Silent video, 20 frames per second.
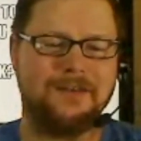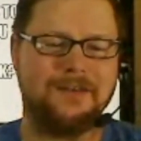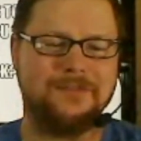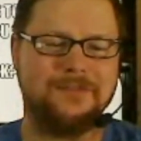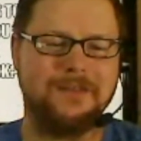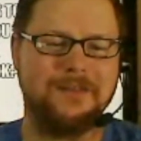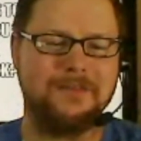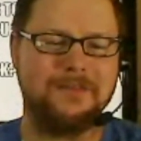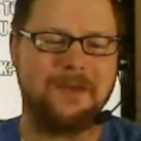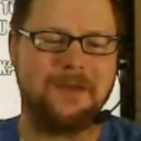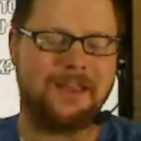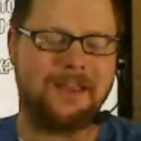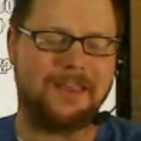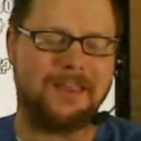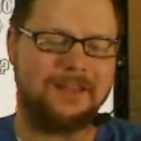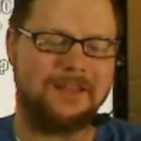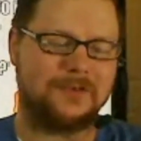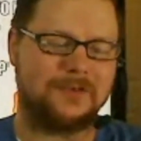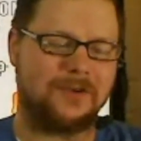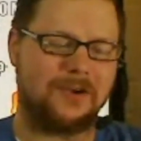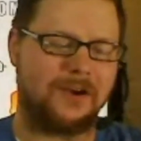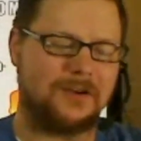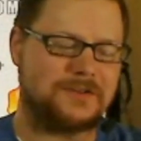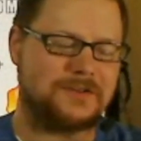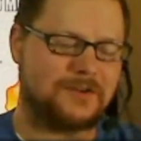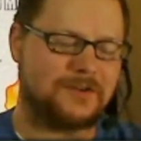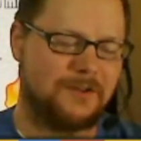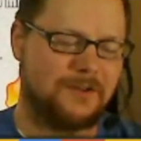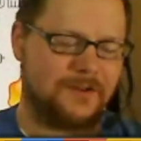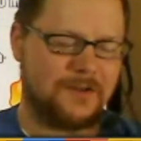feedback in regard
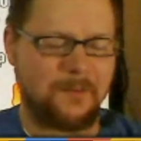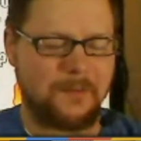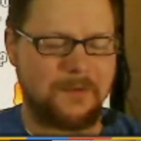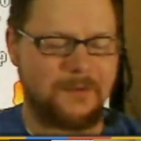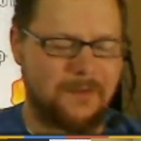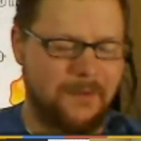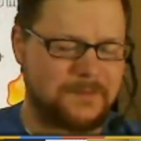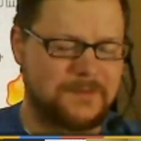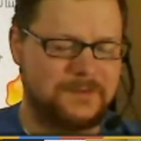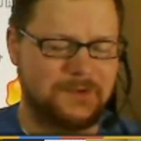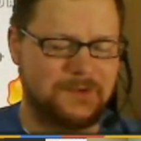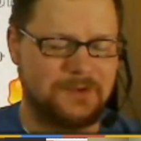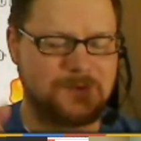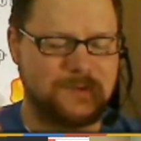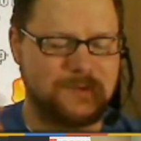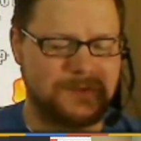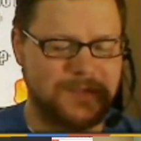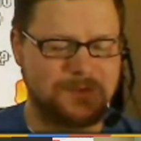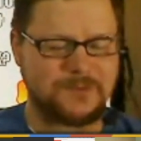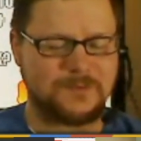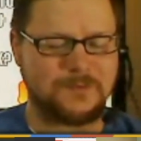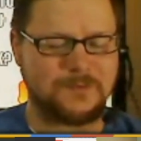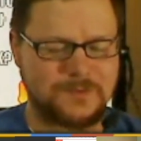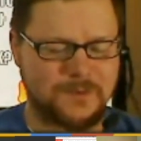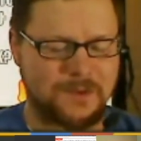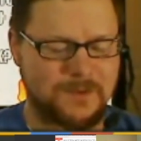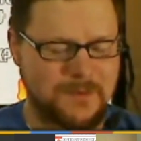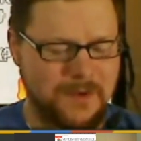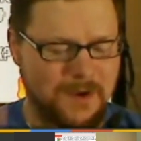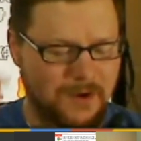to a number of episodes, but this one was
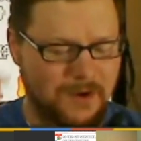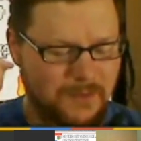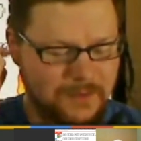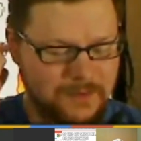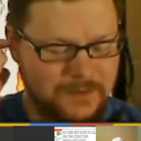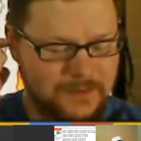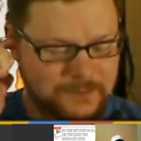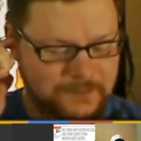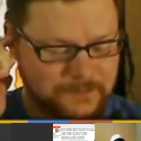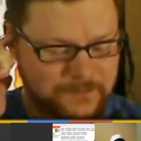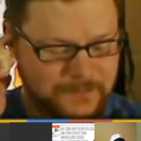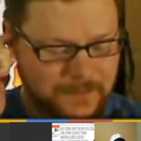one of the bigger ones.